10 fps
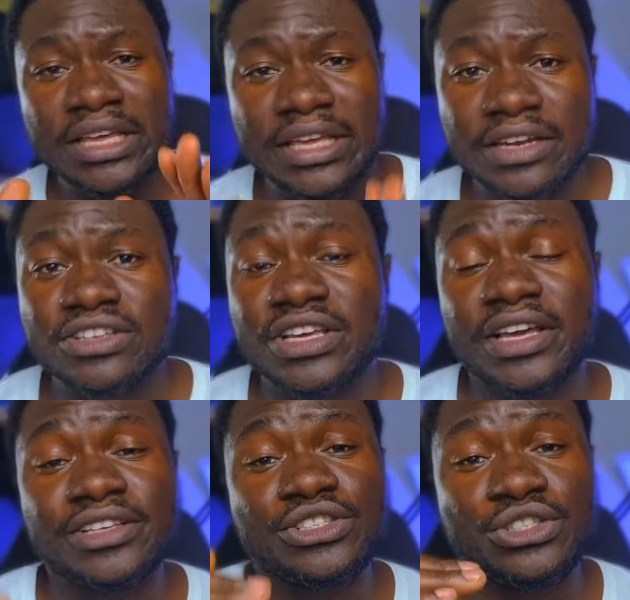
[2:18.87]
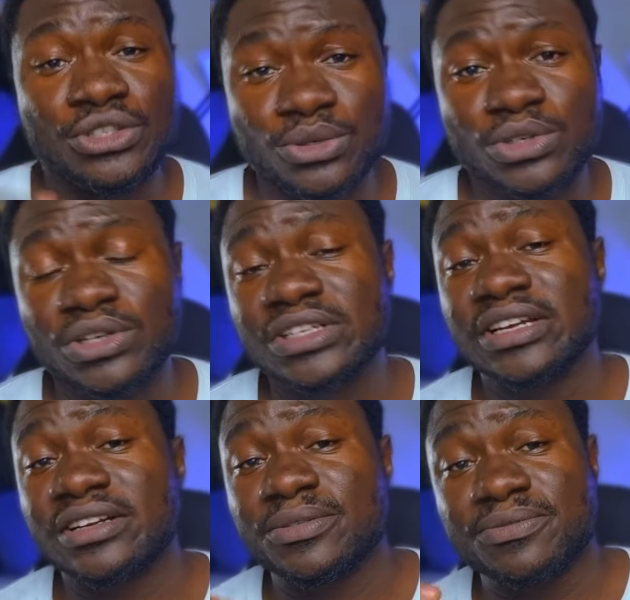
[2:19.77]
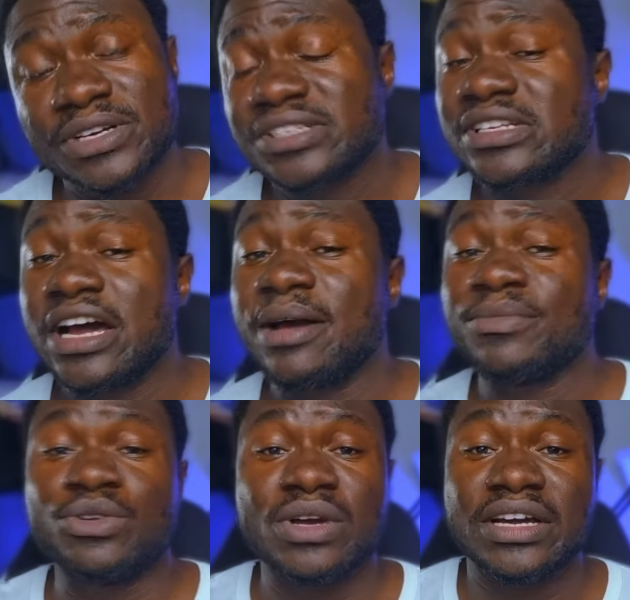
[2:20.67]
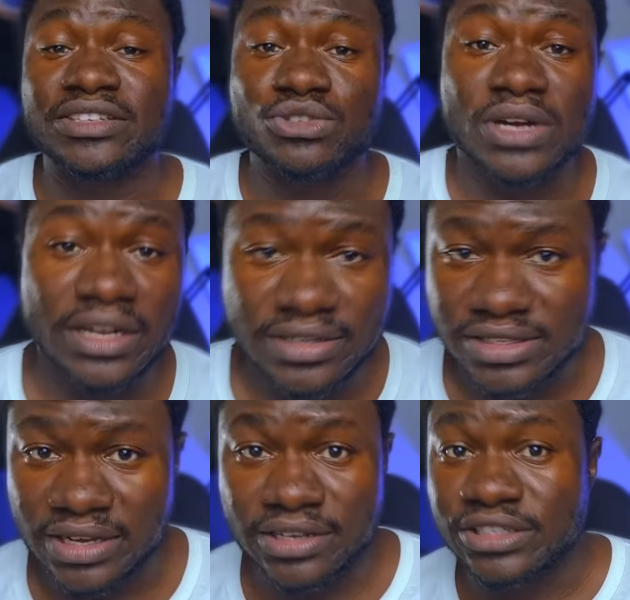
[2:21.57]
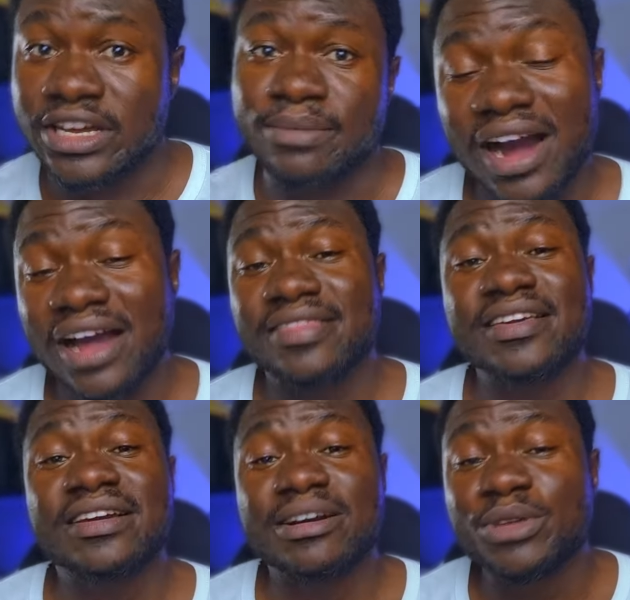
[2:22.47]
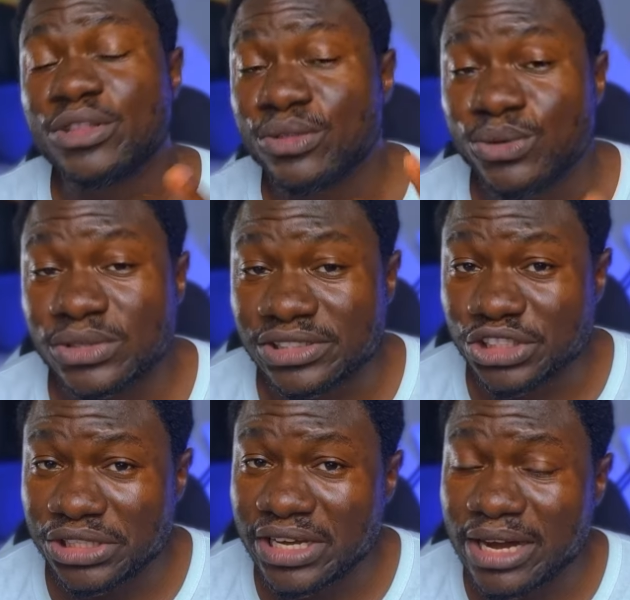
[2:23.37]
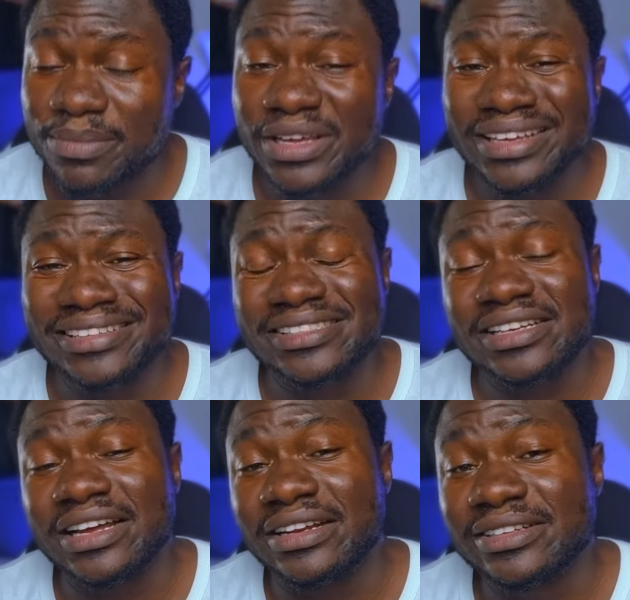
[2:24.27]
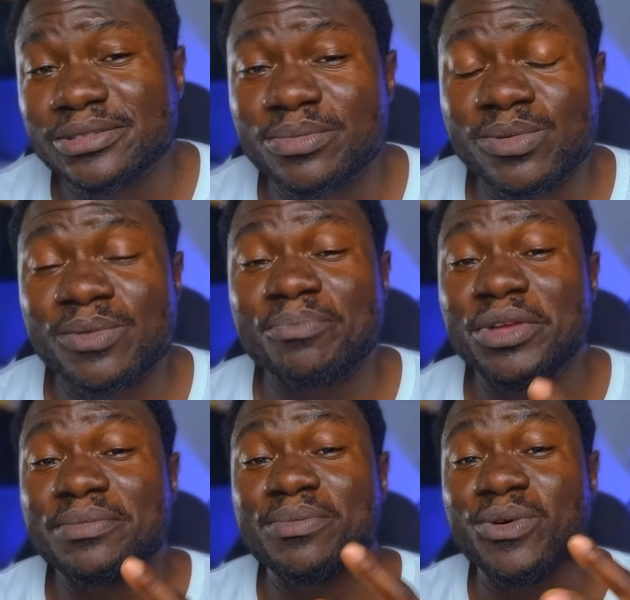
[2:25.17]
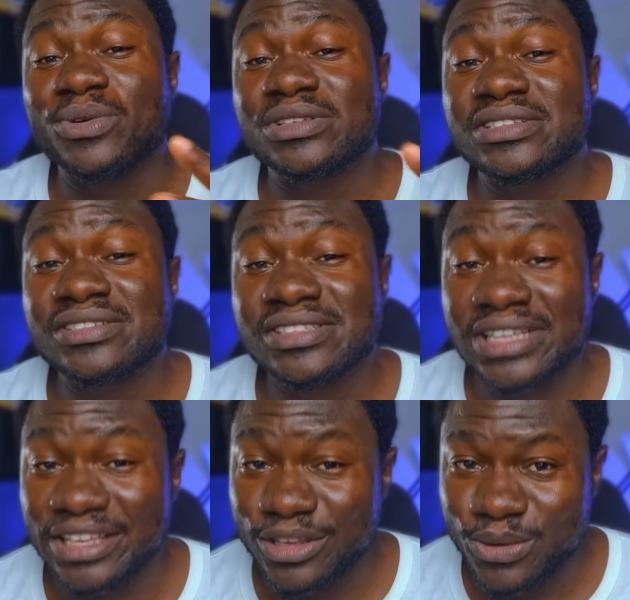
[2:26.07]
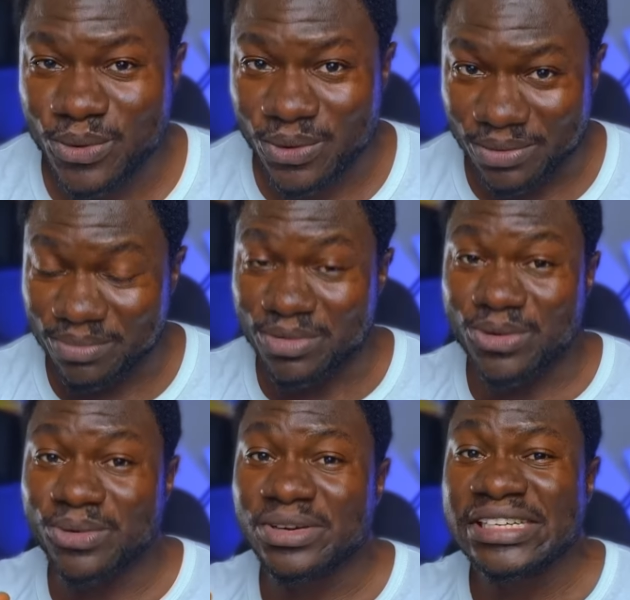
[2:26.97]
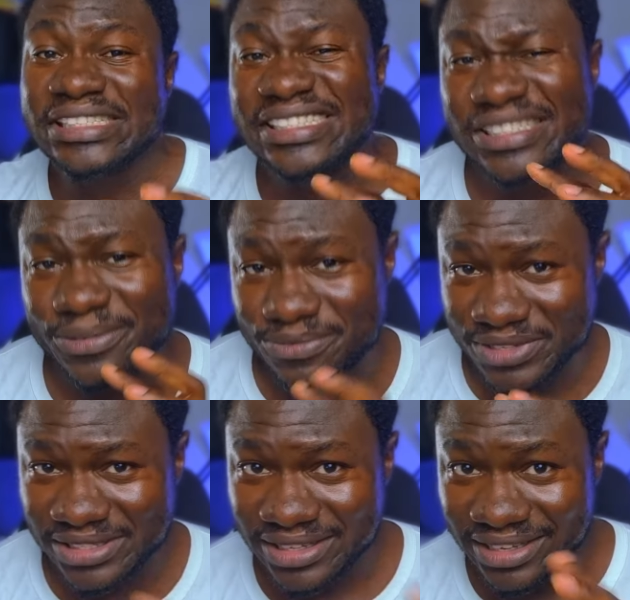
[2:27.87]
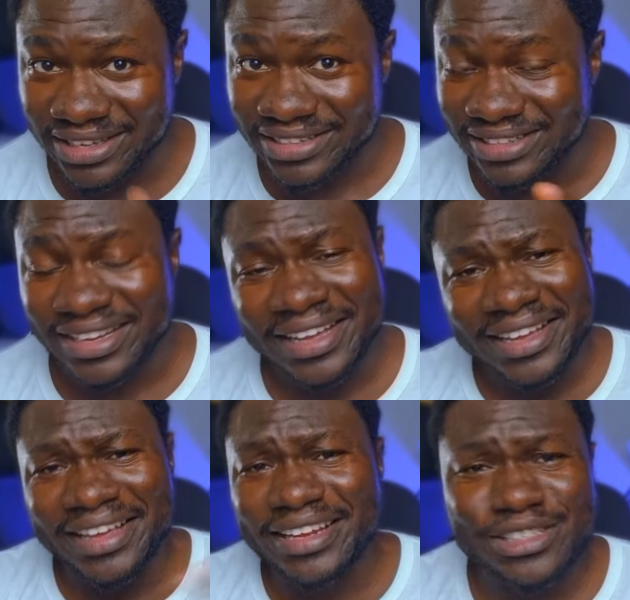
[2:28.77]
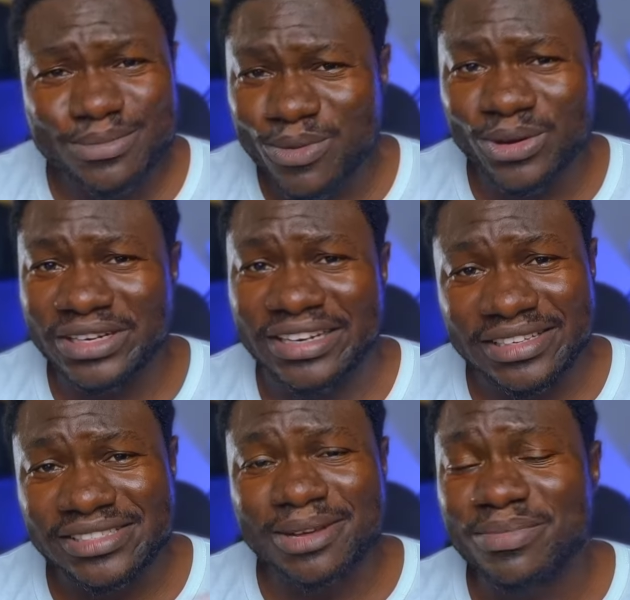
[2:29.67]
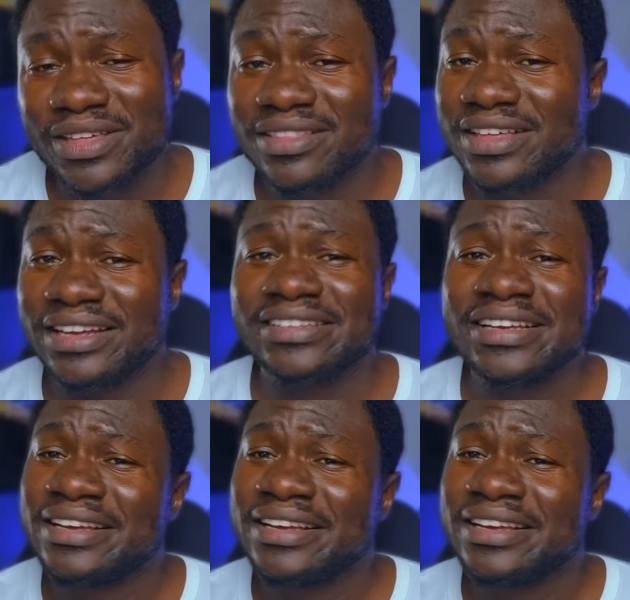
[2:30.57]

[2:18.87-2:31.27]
In case you don't get it the first time, you can try the second time. I think coming through the GCUB is a little bit more secure, more sophisticated. It's modern. It's something that